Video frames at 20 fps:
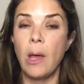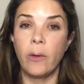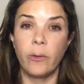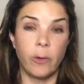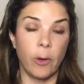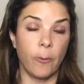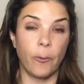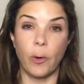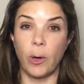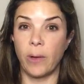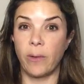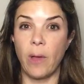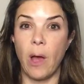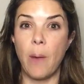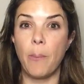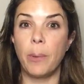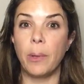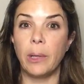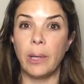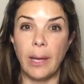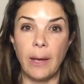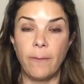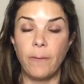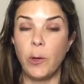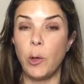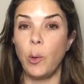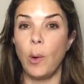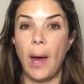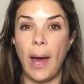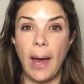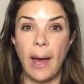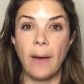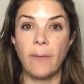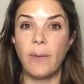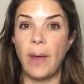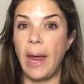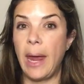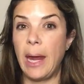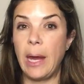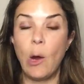So, for example, if you
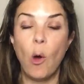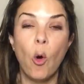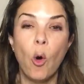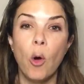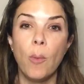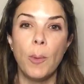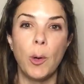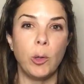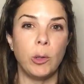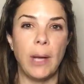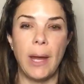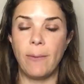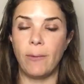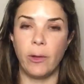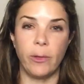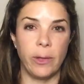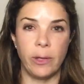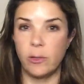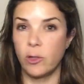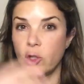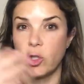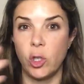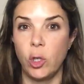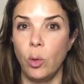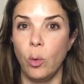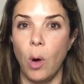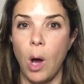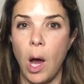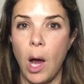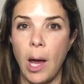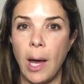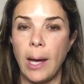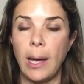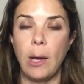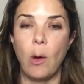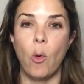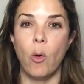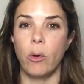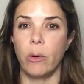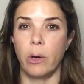have a hormone level that's too
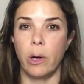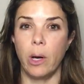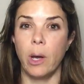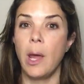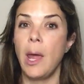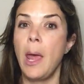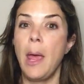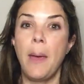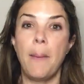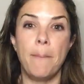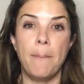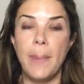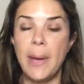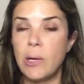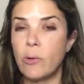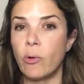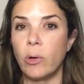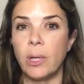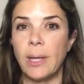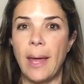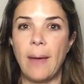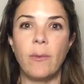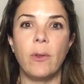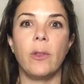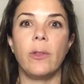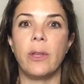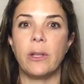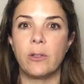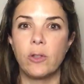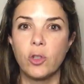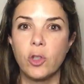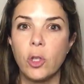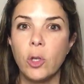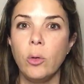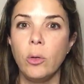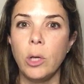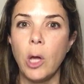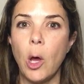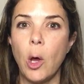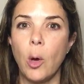high or a mineral level that's
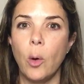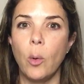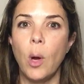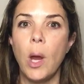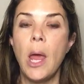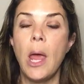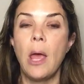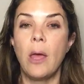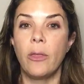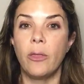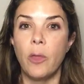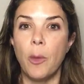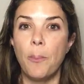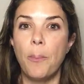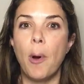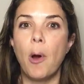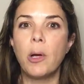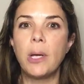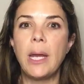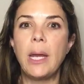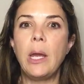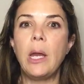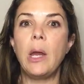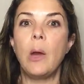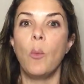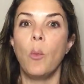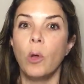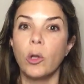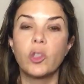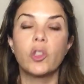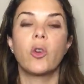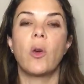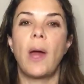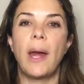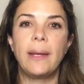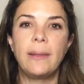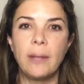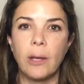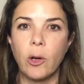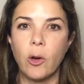too low, the body will
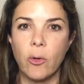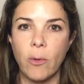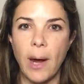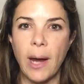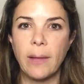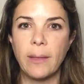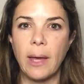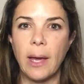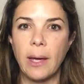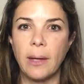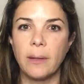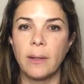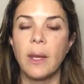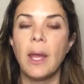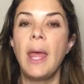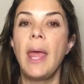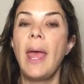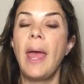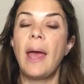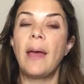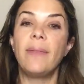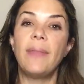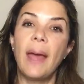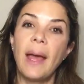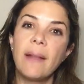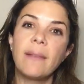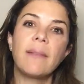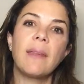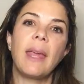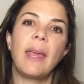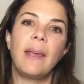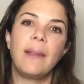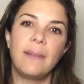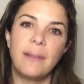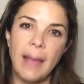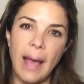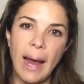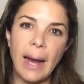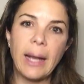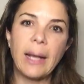try to correct that. And that's
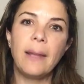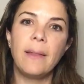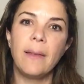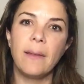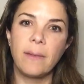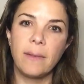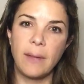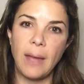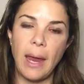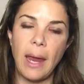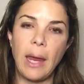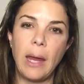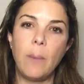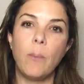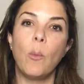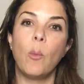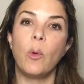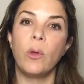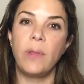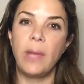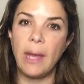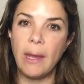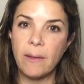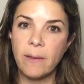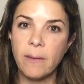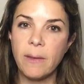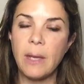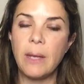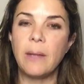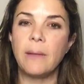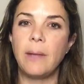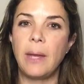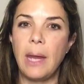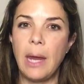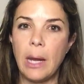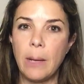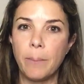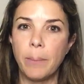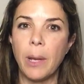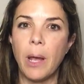exactly the same with the
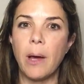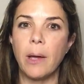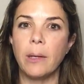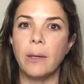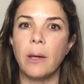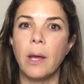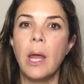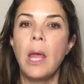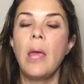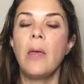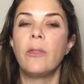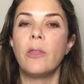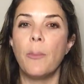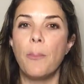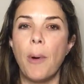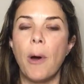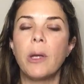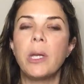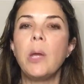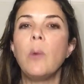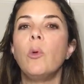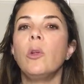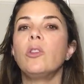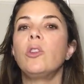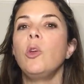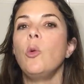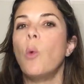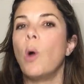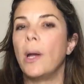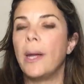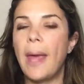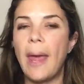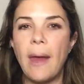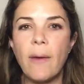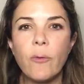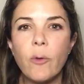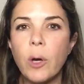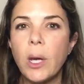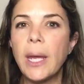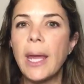acidity in blood. The body will do
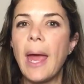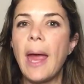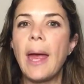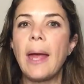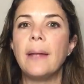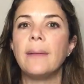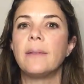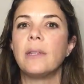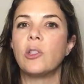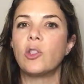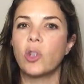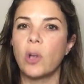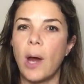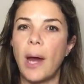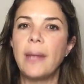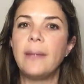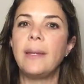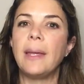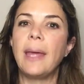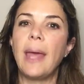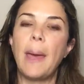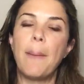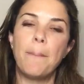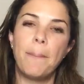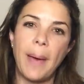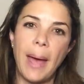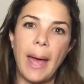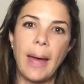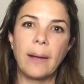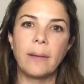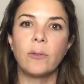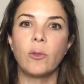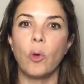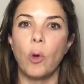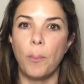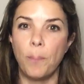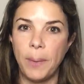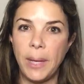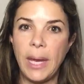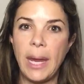whatever it can to try to get back
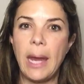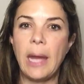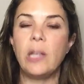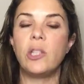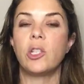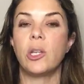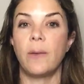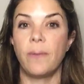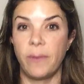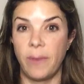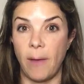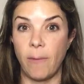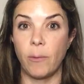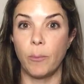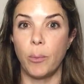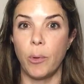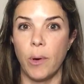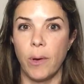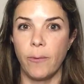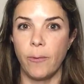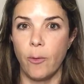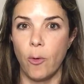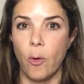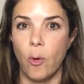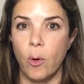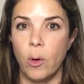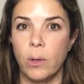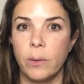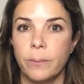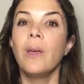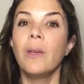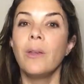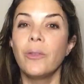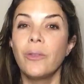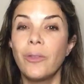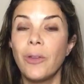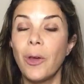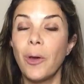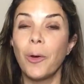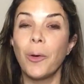to a pH of 7.4.
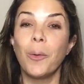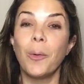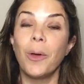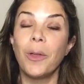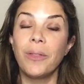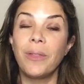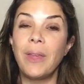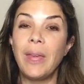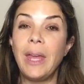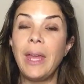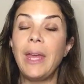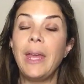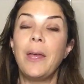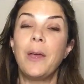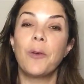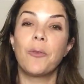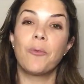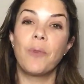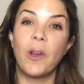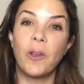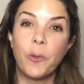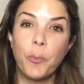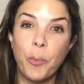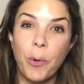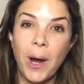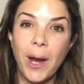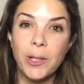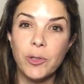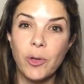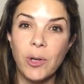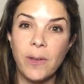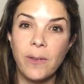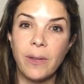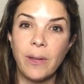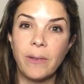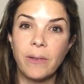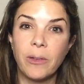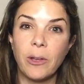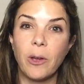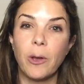So the respiratory
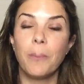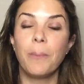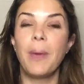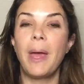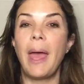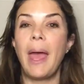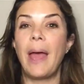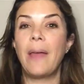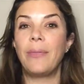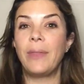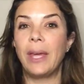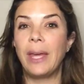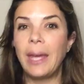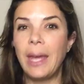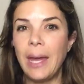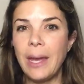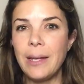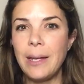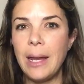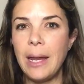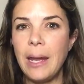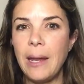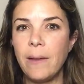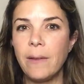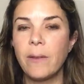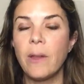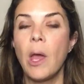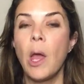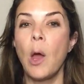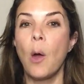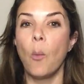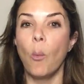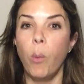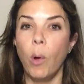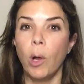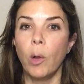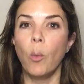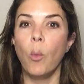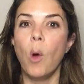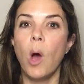system and the kidneys
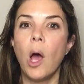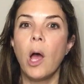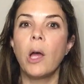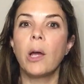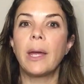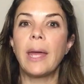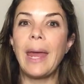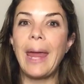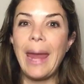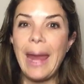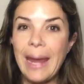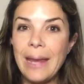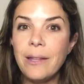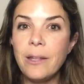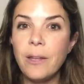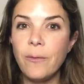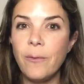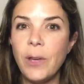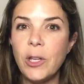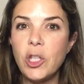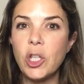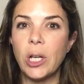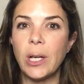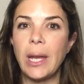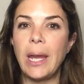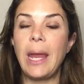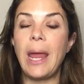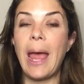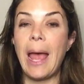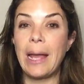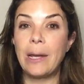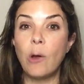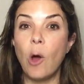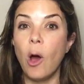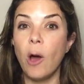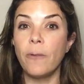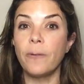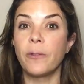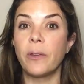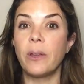will work individually and
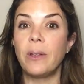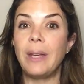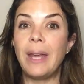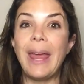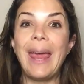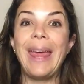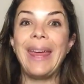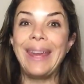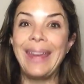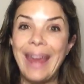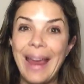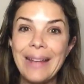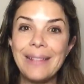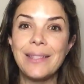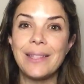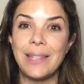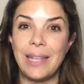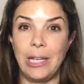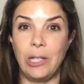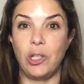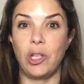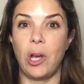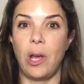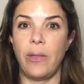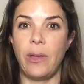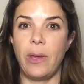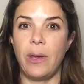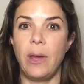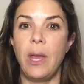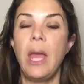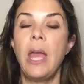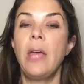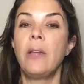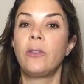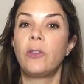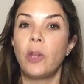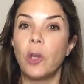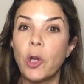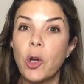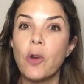often against each other
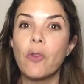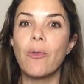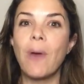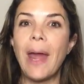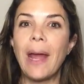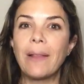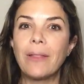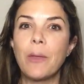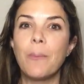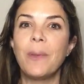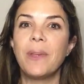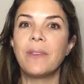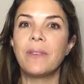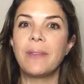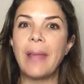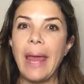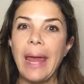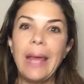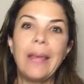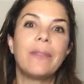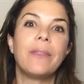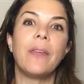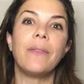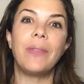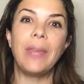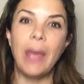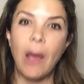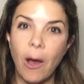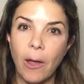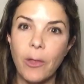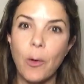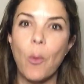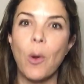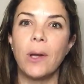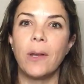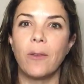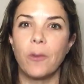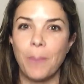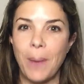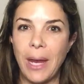to correct the mistake that the other
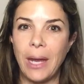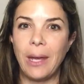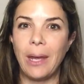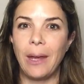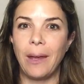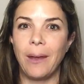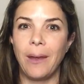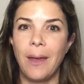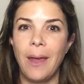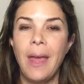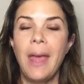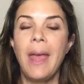one is making.